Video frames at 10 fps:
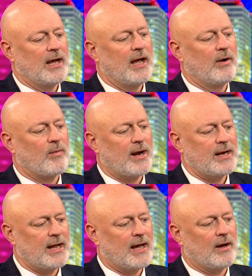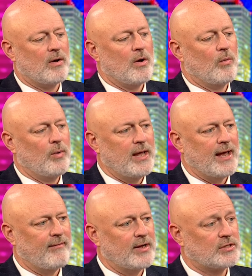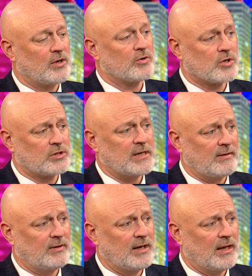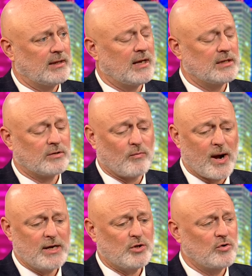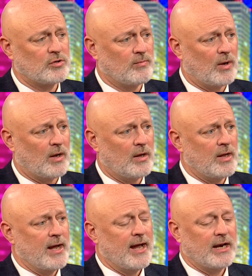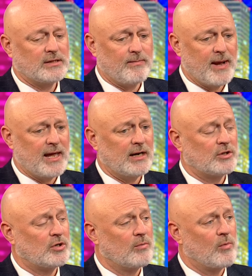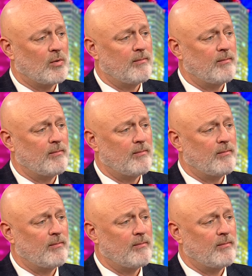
And right now we have a social safety net that is way too small and is abandoning too more,